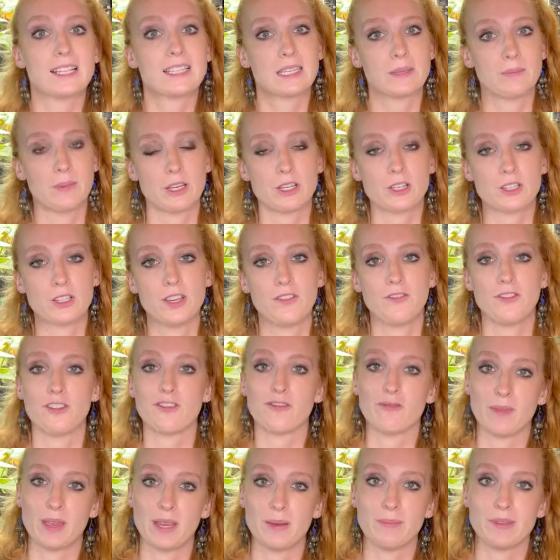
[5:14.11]
especially if
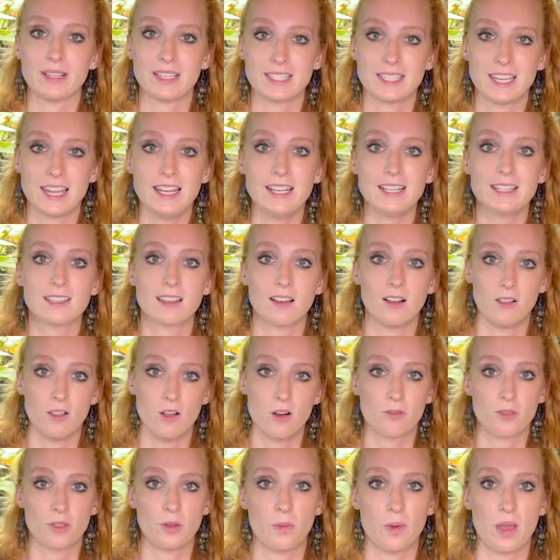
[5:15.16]
you've made mistakes
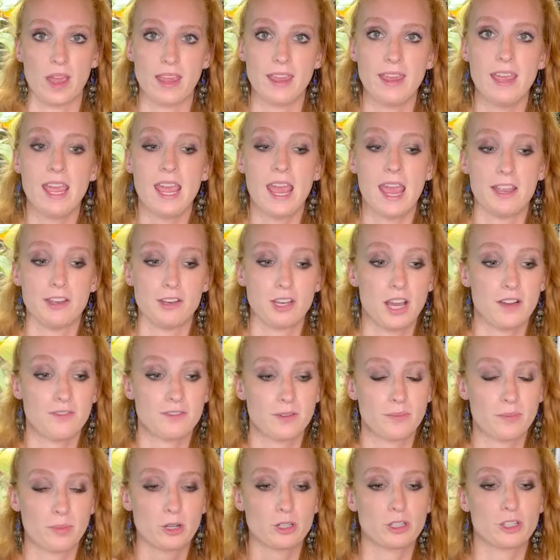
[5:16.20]
along the way and you have
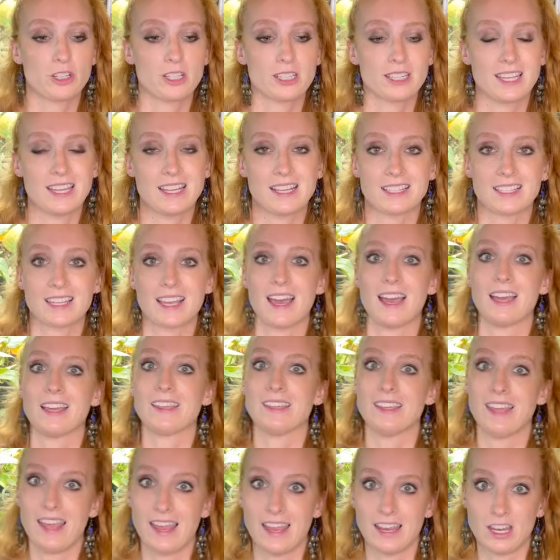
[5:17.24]
to purchase things
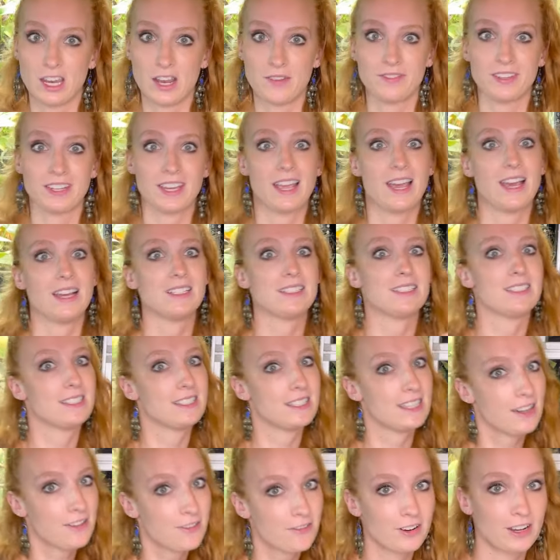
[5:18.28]
again. You have to get a
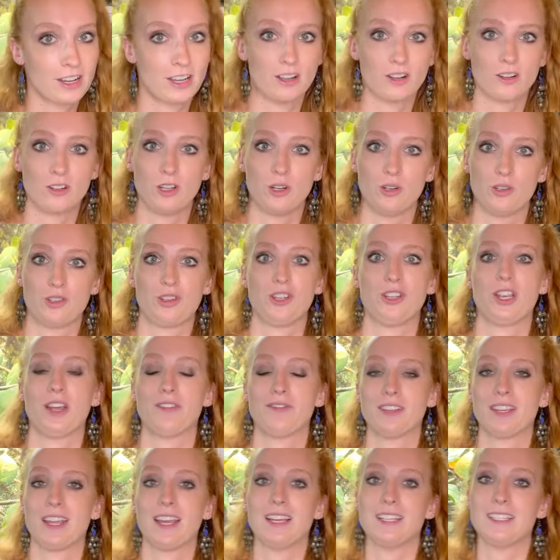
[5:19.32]
different enclosure and you
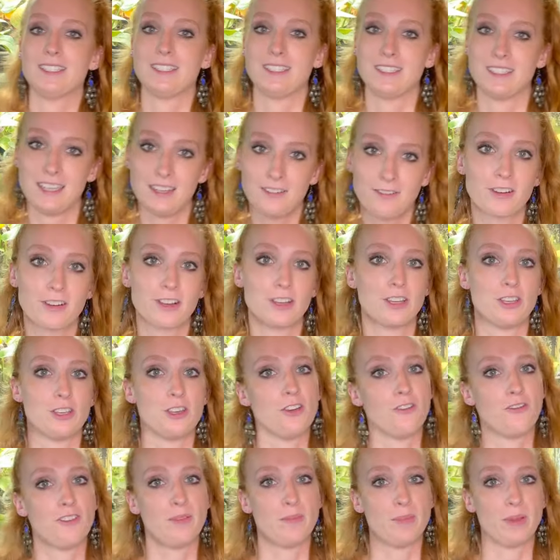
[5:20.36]
have to get a different
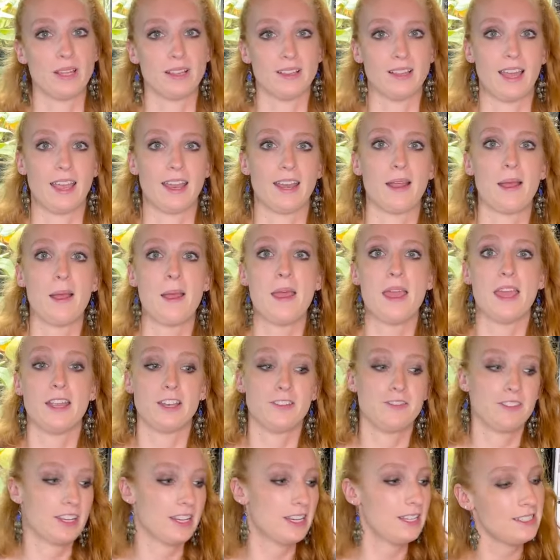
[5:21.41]
UVB light and you
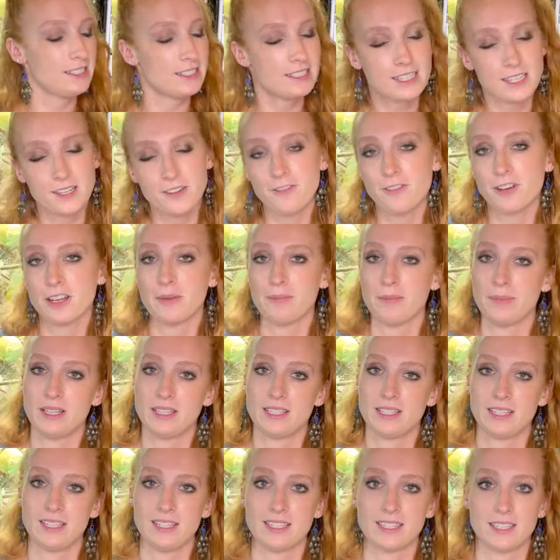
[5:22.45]
have to get a different
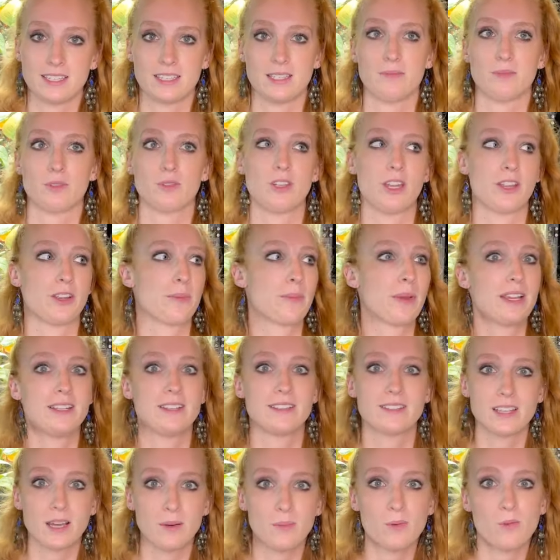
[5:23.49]
misting system. So now you're
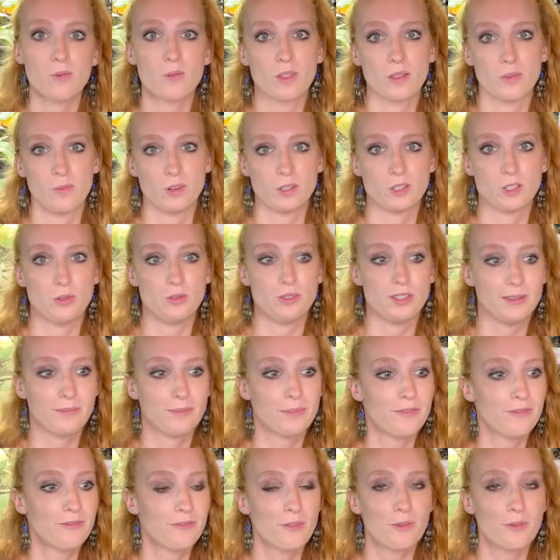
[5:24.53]
paying double than what you
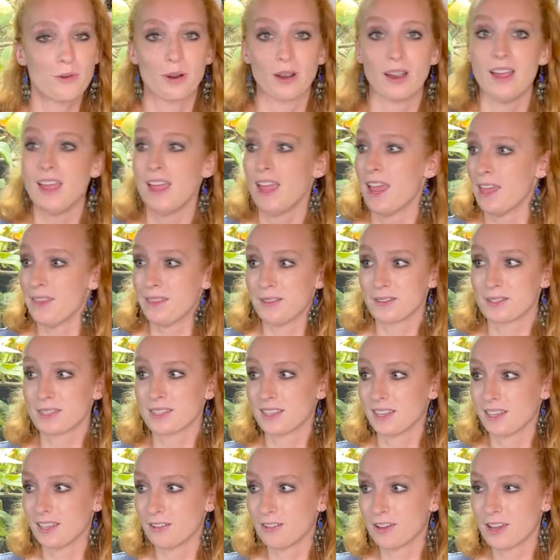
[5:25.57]
did before. And
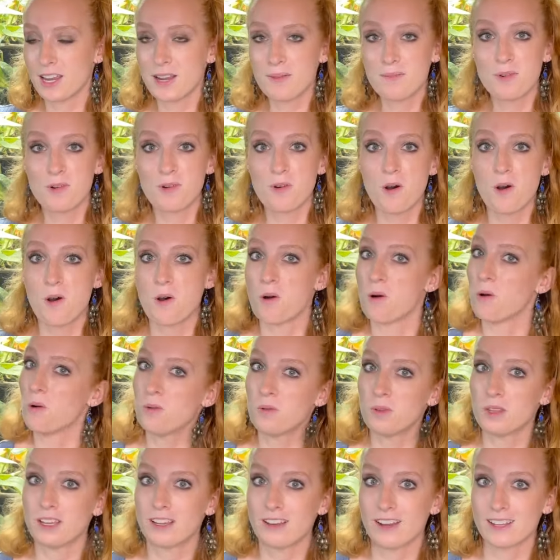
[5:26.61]
this little animal
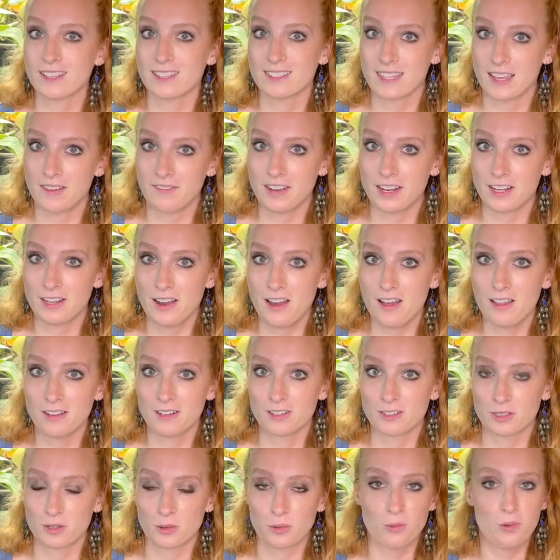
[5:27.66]
only costs
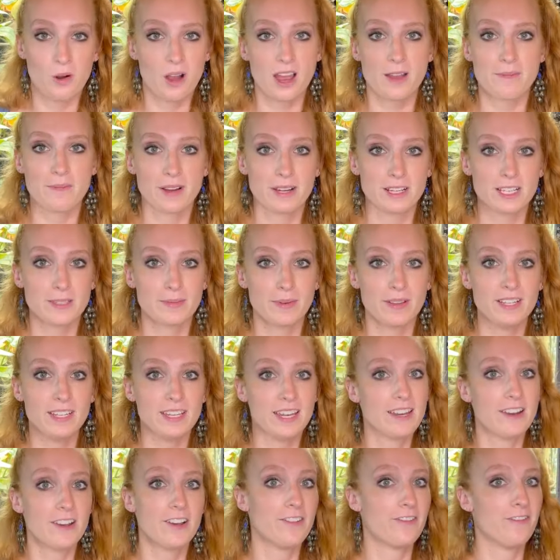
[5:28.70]
$70. So why am I
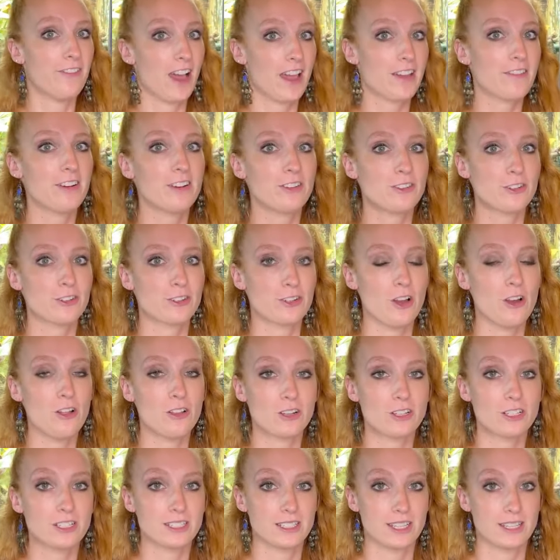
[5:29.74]
spending
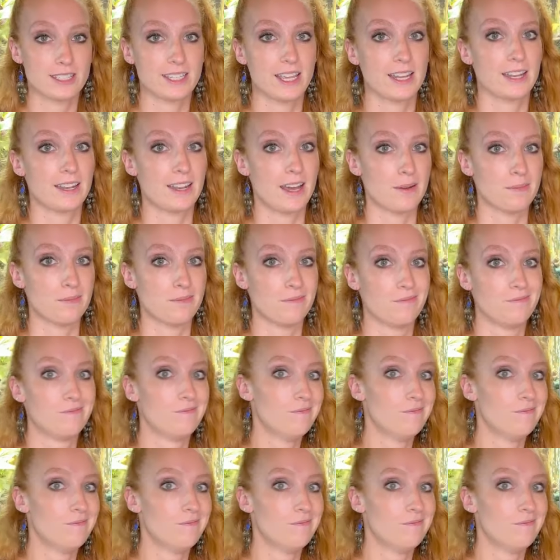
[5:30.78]
$500 to set it up?